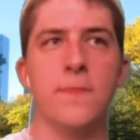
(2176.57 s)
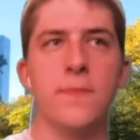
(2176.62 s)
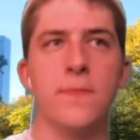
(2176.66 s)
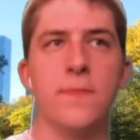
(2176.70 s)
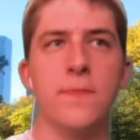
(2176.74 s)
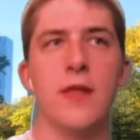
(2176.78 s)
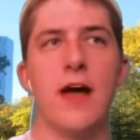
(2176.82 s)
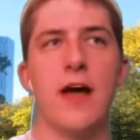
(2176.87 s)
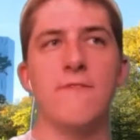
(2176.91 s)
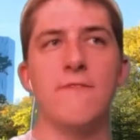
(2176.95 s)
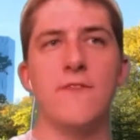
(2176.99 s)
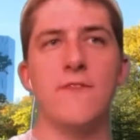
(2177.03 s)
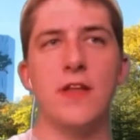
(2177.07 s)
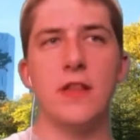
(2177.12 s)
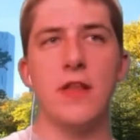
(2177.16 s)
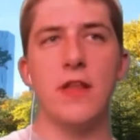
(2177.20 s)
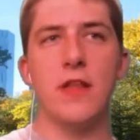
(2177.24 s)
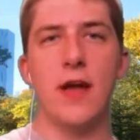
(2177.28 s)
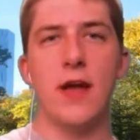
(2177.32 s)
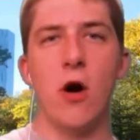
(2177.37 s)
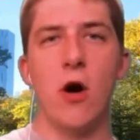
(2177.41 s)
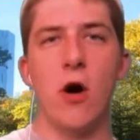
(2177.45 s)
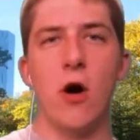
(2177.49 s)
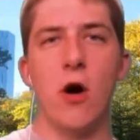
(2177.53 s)
I feel
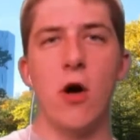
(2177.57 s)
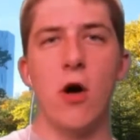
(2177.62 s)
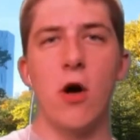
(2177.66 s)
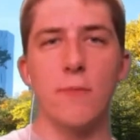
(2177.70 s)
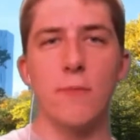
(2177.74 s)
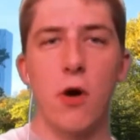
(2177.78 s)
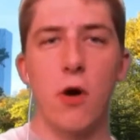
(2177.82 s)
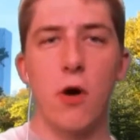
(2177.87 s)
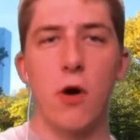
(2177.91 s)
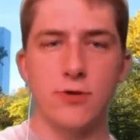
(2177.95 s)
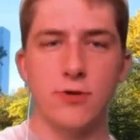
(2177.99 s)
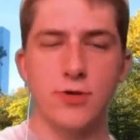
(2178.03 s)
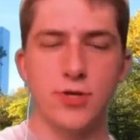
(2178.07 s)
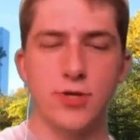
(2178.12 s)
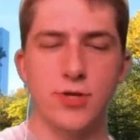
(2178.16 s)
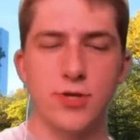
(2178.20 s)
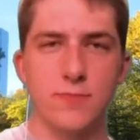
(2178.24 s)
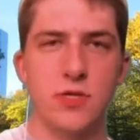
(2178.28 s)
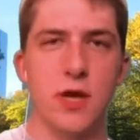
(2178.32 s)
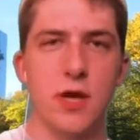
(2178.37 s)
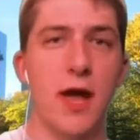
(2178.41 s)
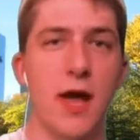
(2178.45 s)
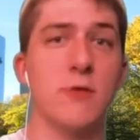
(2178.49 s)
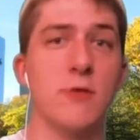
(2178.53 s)
like all the
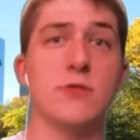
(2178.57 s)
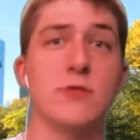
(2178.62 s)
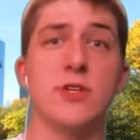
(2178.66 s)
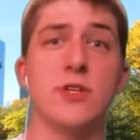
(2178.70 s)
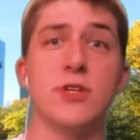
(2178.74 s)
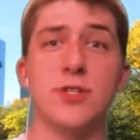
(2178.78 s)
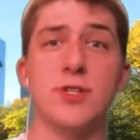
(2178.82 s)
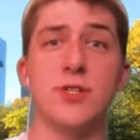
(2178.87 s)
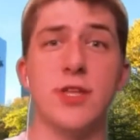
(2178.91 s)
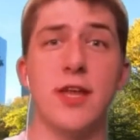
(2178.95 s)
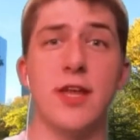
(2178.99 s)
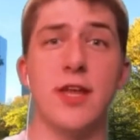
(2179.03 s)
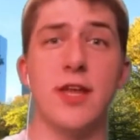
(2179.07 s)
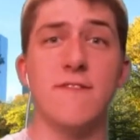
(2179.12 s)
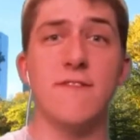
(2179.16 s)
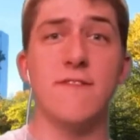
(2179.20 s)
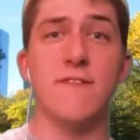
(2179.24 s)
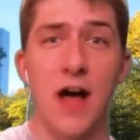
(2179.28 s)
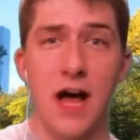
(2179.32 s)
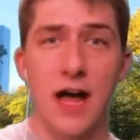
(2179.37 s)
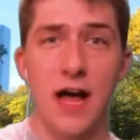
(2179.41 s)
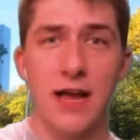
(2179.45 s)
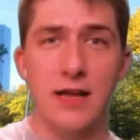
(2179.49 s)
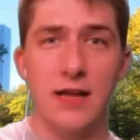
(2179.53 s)
partnerships, acquisitions like
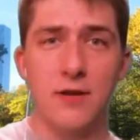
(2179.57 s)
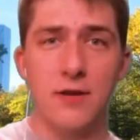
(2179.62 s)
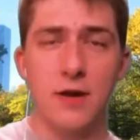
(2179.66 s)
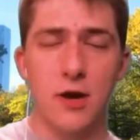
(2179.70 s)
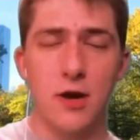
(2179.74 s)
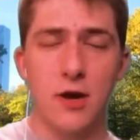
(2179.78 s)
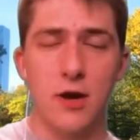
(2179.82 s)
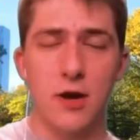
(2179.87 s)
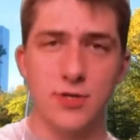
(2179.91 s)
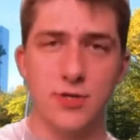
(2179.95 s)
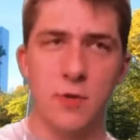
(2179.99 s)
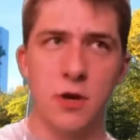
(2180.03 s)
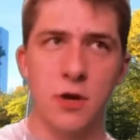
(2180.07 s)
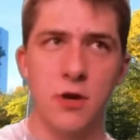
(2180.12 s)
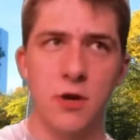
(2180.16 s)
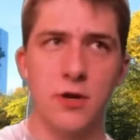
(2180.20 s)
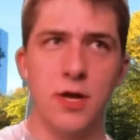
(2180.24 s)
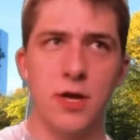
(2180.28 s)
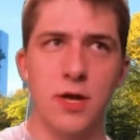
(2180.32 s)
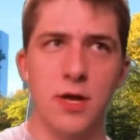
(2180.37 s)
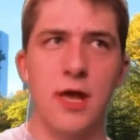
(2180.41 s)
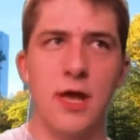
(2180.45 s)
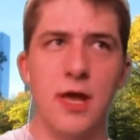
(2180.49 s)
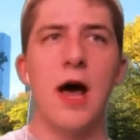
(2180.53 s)
Vine are
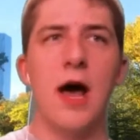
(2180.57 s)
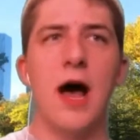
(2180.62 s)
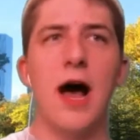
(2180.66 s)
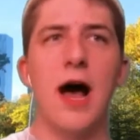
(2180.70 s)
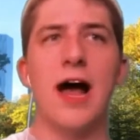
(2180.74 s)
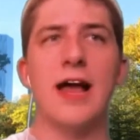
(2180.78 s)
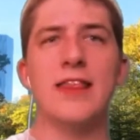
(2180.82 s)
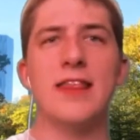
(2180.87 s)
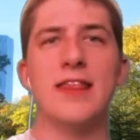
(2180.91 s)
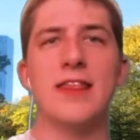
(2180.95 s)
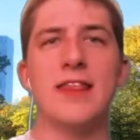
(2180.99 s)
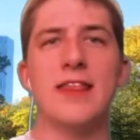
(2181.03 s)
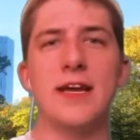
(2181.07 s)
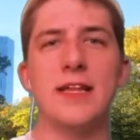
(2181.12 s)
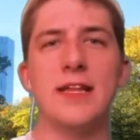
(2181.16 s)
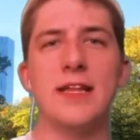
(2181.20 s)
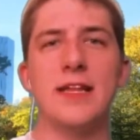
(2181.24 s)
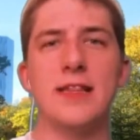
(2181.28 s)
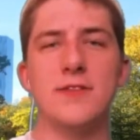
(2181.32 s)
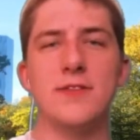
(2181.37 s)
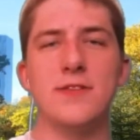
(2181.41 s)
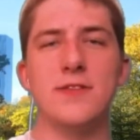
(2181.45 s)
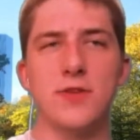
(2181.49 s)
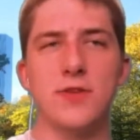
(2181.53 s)
smart. I
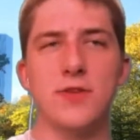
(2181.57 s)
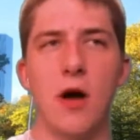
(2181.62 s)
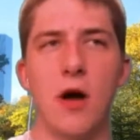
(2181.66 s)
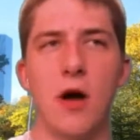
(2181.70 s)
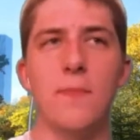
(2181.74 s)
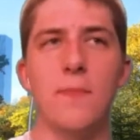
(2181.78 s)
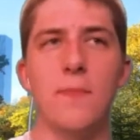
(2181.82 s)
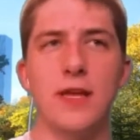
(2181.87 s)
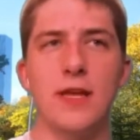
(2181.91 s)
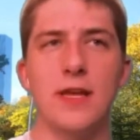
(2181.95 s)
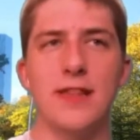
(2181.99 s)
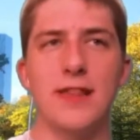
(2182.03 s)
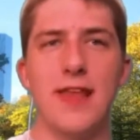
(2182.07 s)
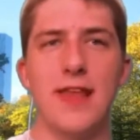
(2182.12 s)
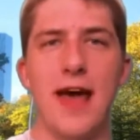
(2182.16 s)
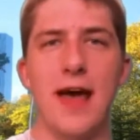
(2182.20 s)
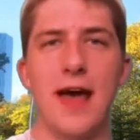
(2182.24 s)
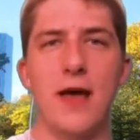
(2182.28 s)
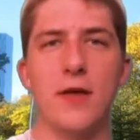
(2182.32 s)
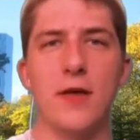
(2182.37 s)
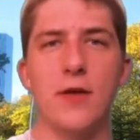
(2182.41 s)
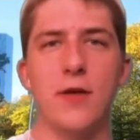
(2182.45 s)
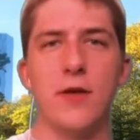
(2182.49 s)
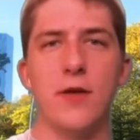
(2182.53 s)
think this is a company that